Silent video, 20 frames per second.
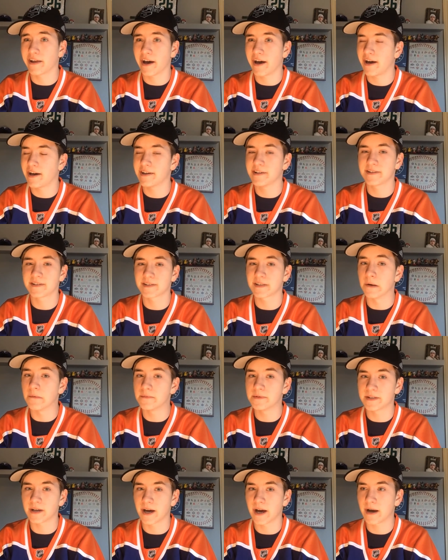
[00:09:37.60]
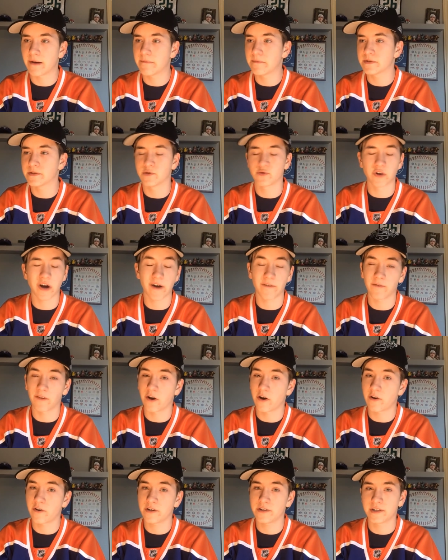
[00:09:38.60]
guys, sometimes the draft
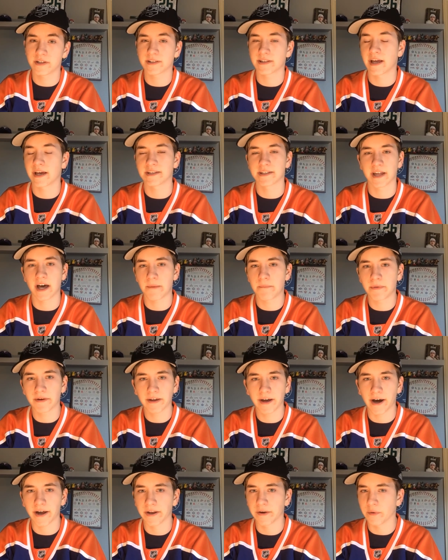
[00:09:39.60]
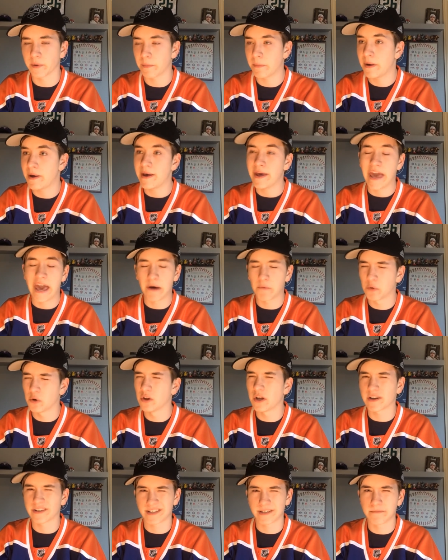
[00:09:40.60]
lottery just has not been kind to them, and we'll
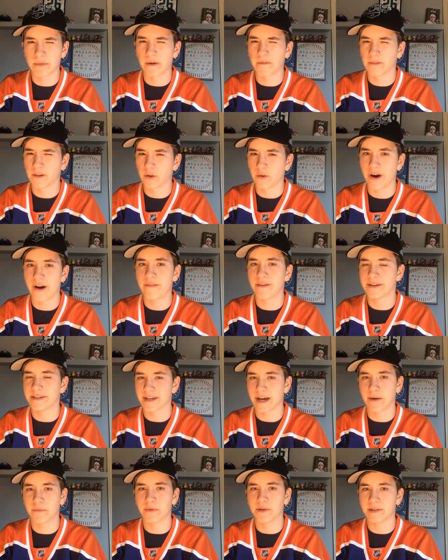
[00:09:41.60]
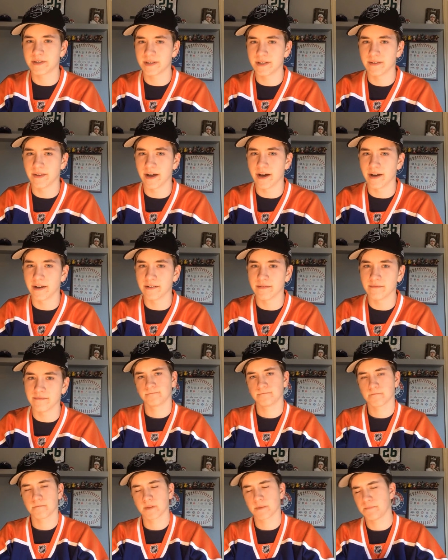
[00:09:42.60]
luck to Buffalo every time we see that.
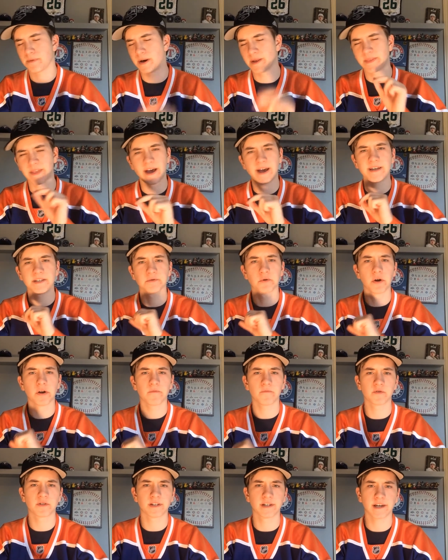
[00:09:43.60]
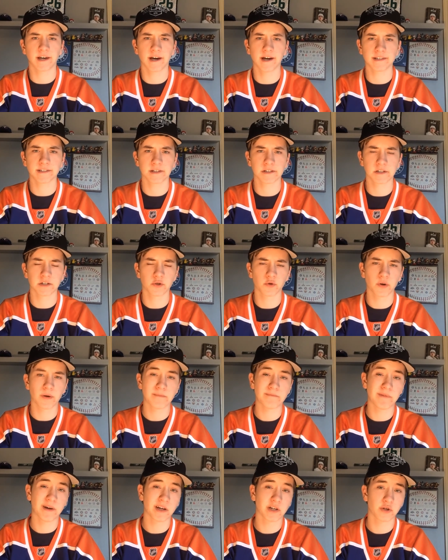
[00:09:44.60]
But that is going it for today, guys. Guys, enjoy. It.
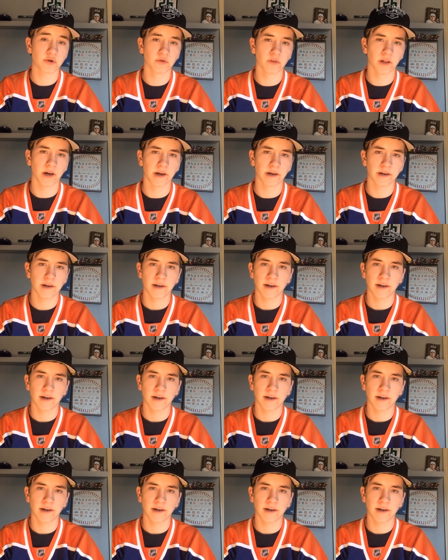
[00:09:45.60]
Make sure you like